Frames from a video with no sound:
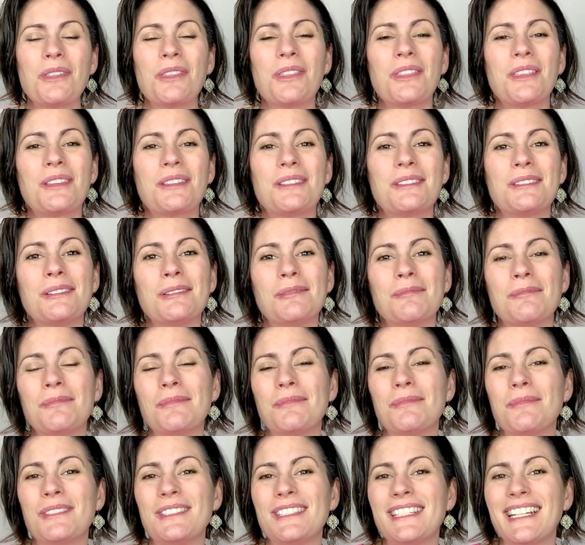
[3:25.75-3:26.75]

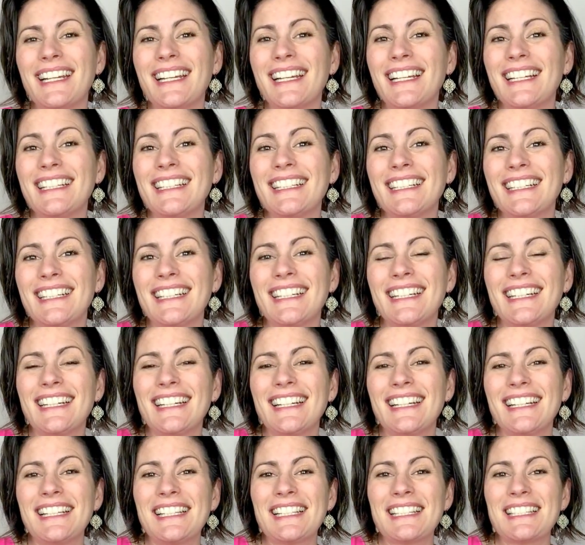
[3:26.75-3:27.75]
some
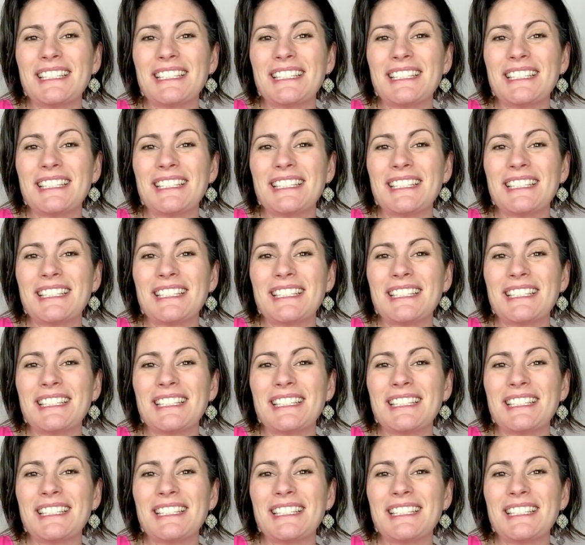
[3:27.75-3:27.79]
tingling,